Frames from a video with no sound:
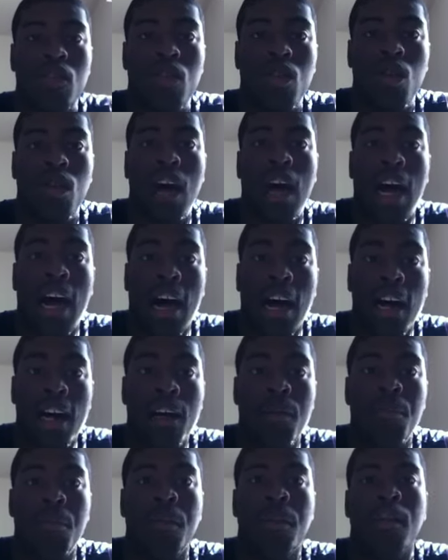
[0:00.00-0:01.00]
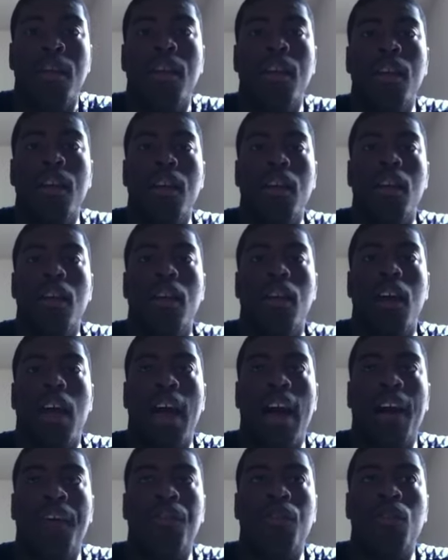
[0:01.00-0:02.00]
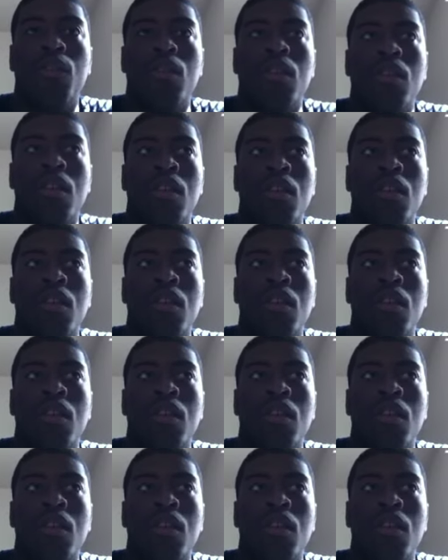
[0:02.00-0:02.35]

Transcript: so high. But after a